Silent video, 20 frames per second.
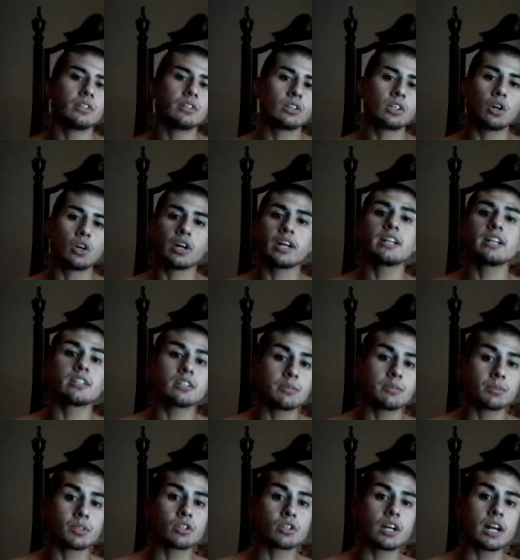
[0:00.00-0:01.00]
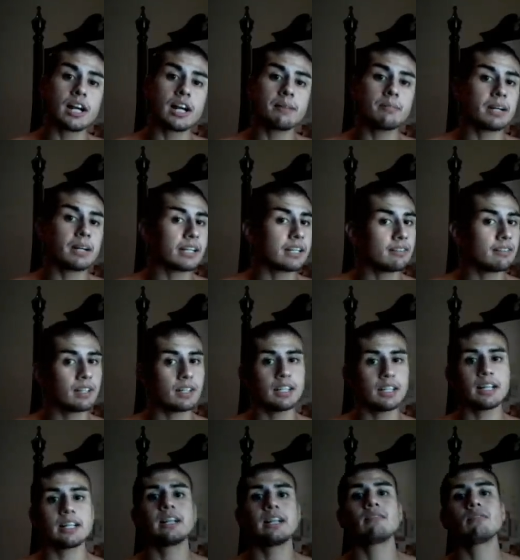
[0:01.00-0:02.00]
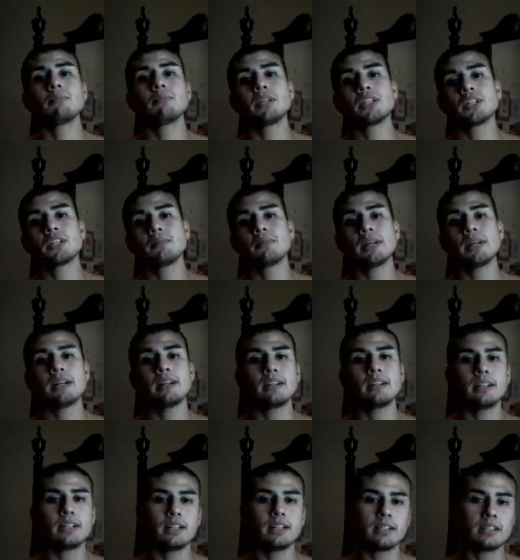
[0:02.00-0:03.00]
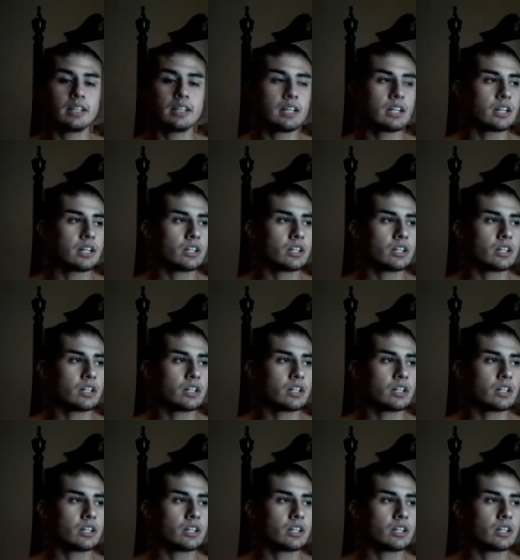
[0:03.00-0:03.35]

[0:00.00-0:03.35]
You know, go ahead and subscribe. I give out a lot of information about, uh,